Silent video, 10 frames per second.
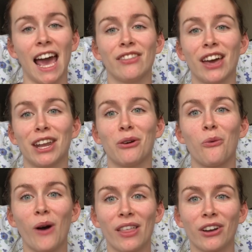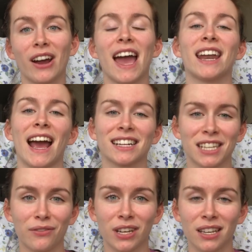and then weather and
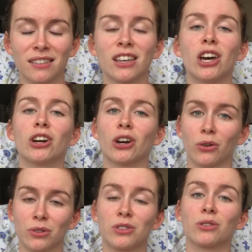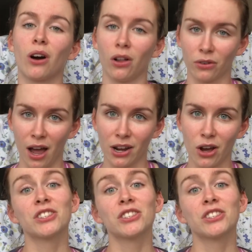activities goes to Colorado.